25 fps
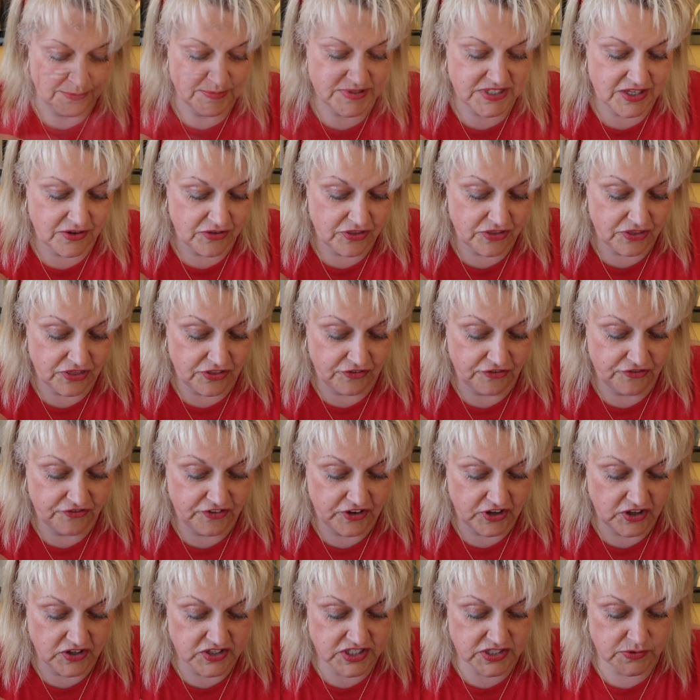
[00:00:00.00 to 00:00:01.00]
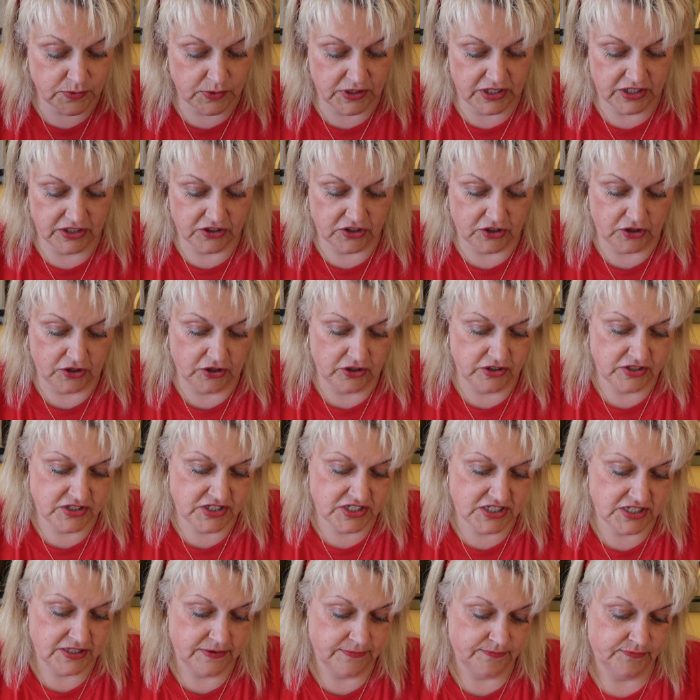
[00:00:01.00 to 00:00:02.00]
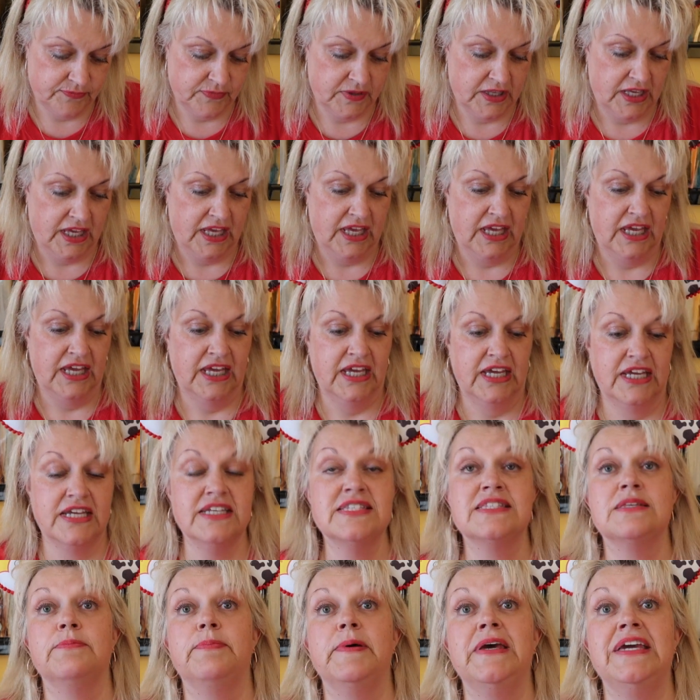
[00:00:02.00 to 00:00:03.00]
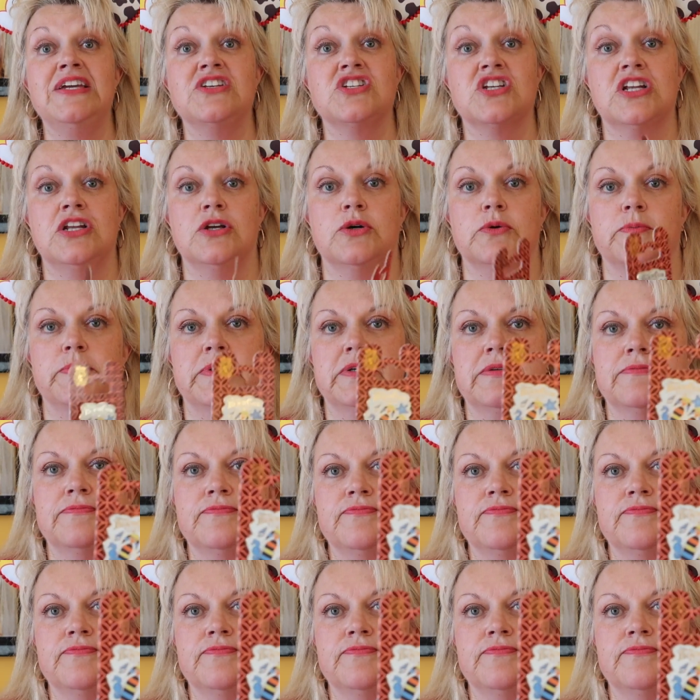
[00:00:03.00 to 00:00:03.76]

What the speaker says: So the first one I got is the Beach Club.